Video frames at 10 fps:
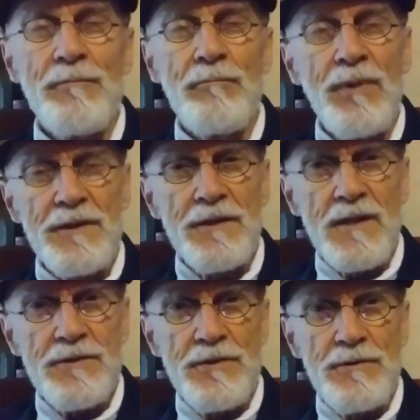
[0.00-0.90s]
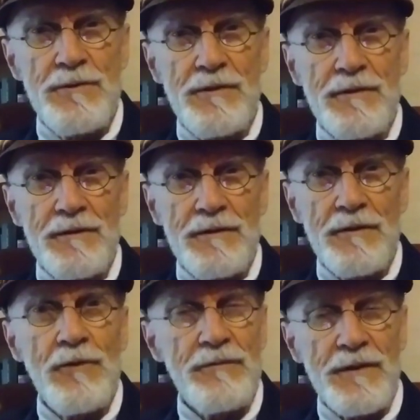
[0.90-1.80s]
but not to
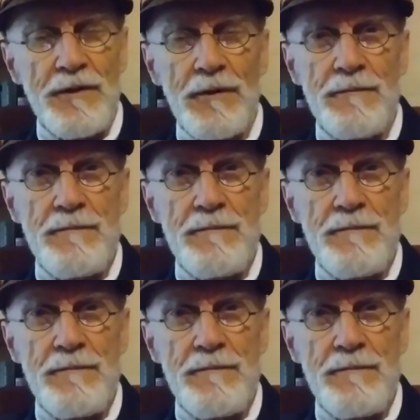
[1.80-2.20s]
Oviedo.